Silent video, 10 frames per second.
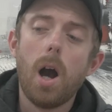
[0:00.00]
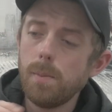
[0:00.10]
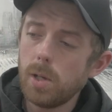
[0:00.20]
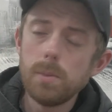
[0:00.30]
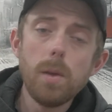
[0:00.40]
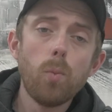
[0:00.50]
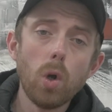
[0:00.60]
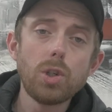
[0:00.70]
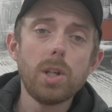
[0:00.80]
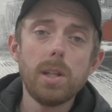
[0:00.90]
I'm going to be
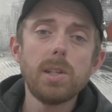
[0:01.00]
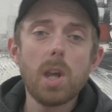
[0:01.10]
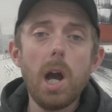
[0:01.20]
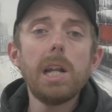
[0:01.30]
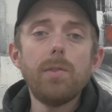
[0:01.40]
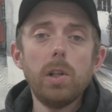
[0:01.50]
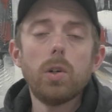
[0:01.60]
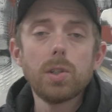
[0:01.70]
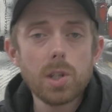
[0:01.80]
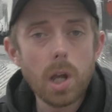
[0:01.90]
watching this kind of
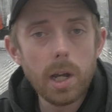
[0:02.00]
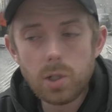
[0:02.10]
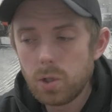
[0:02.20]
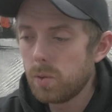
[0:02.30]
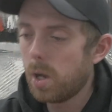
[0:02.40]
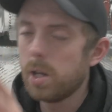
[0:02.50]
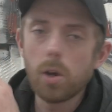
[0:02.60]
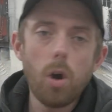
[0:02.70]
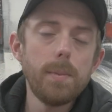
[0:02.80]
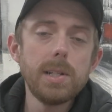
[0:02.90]
alongside you, kind
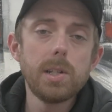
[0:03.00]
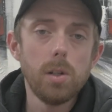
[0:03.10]
of commenting